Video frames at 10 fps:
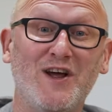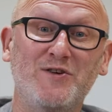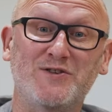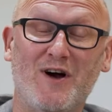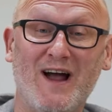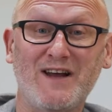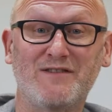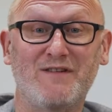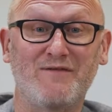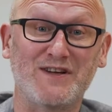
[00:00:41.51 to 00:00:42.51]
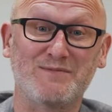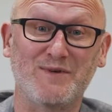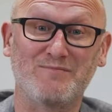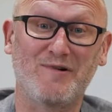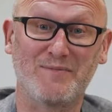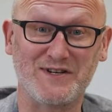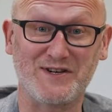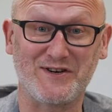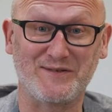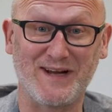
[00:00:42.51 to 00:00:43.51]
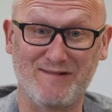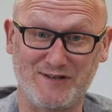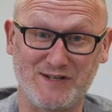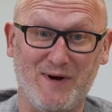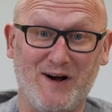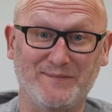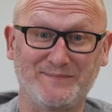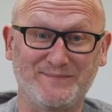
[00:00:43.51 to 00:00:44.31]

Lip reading: who's our Head of Investment Proposition here at Smart.